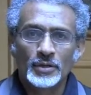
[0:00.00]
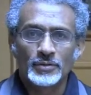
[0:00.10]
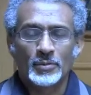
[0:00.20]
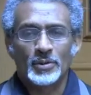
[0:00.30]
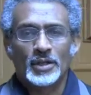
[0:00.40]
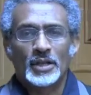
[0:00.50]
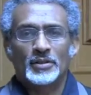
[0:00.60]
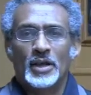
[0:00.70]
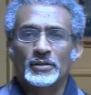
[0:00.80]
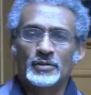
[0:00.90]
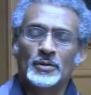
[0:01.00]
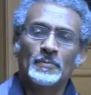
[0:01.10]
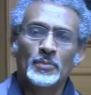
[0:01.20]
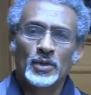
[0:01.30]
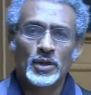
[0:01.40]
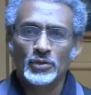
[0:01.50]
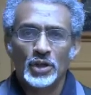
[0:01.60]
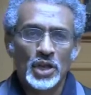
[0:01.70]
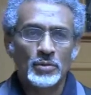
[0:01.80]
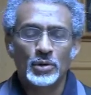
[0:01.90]
something like that. In
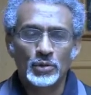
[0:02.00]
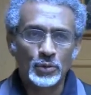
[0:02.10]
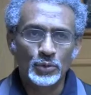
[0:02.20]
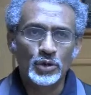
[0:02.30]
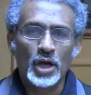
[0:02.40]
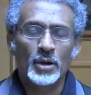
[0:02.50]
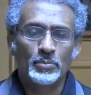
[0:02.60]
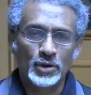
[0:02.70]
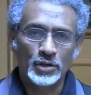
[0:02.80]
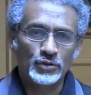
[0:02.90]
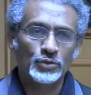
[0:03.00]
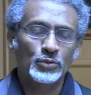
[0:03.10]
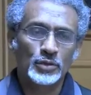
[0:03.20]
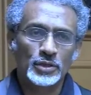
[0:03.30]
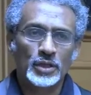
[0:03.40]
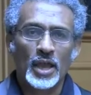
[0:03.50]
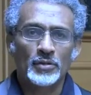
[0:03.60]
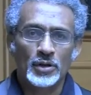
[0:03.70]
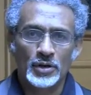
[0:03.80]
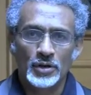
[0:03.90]
the neighborhood, a priest would
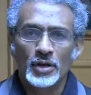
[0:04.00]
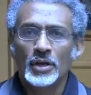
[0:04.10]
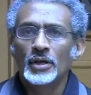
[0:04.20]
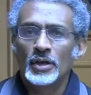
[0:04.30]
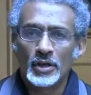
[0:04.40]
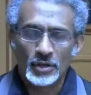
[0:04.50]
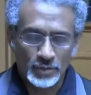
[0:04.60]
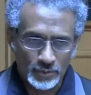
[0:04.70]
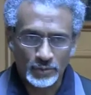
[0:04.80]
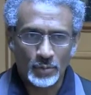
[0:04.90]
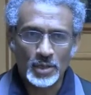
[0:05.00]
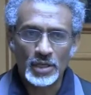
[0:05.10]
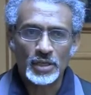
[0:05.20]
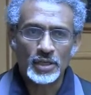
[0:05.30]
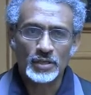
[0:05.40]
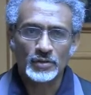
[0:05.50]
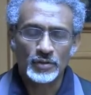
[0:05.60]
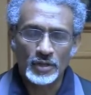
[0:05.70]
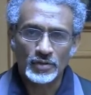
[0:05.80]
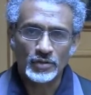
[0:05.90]
gather so many
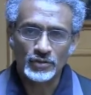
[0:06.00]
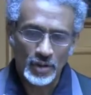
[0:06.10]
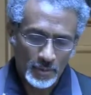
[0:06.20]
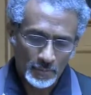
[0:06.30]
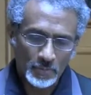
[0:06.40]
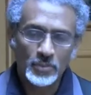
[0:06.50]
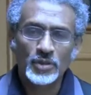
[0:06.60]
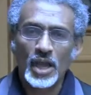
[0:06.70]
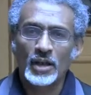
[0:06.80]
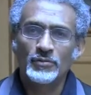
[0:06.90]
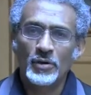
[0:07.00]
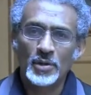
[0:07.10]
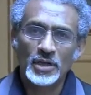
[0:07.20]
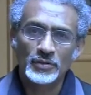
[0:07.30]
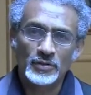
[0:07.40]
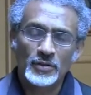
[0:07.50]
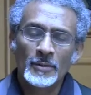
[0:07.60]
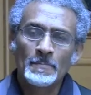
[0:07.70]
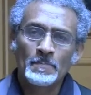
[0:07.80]
kids and teach them the alphabets.